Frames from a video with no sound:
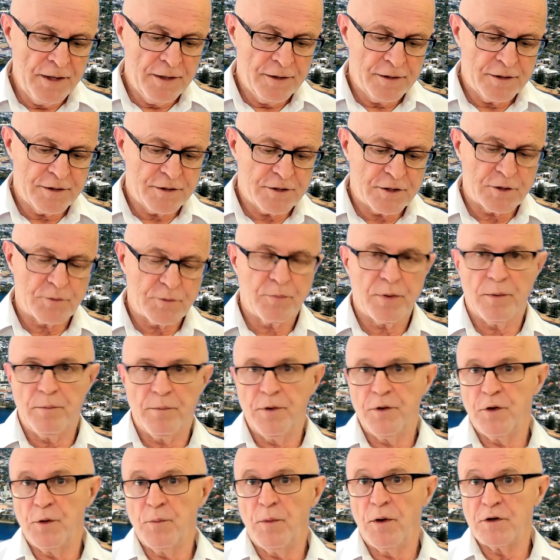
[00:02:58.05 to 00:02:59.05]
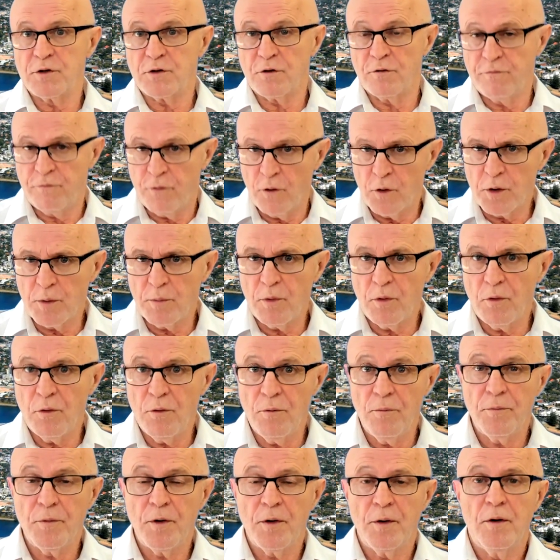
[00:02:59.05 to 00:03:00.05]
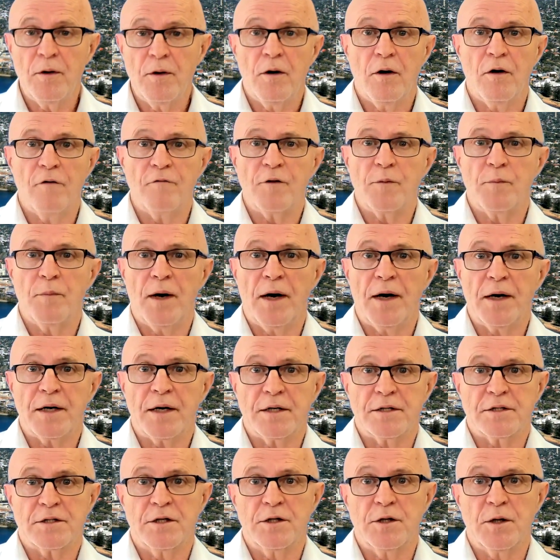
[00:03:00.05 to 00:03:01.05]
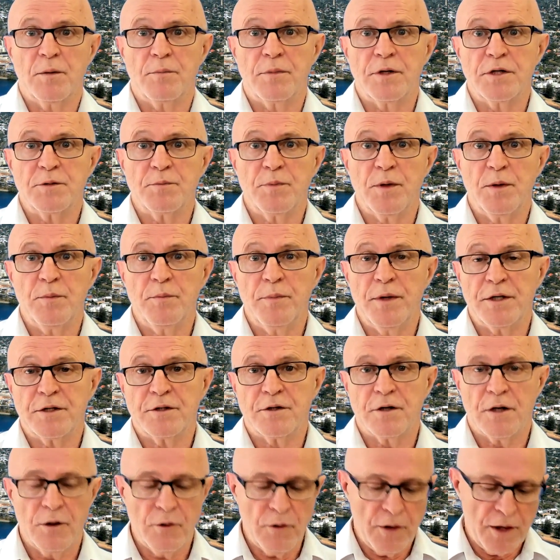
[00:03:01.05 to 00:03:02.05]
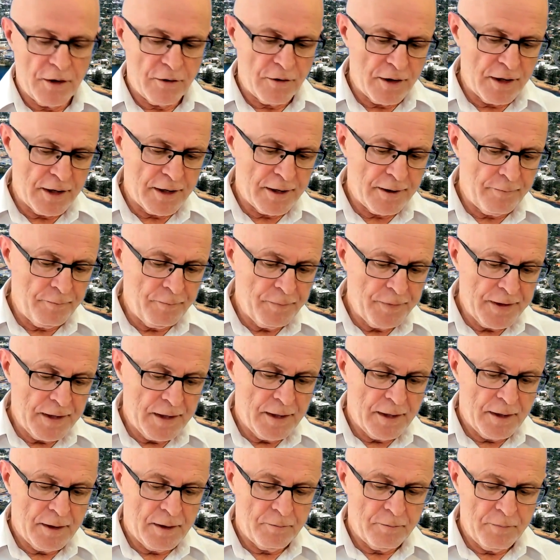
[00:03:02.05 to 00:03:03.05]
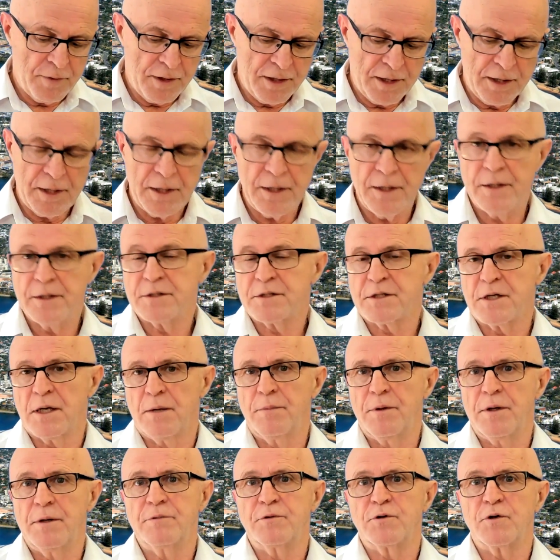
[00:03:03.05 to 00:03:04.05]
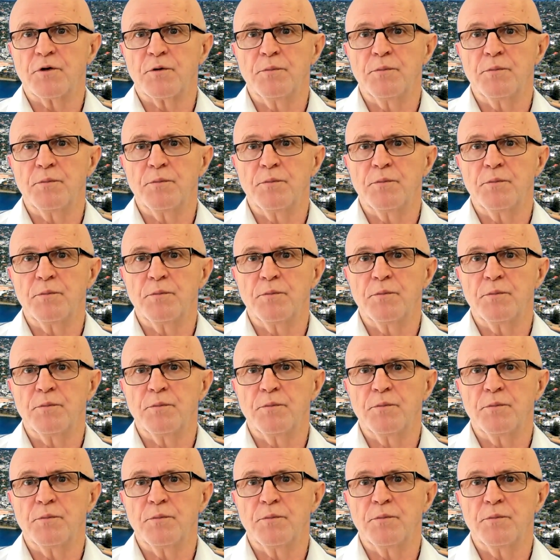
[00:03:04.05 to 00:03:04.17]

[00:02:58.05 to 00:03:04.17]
This is probably the most affordable of the markets in the Brisbane metro area. And many suburbs with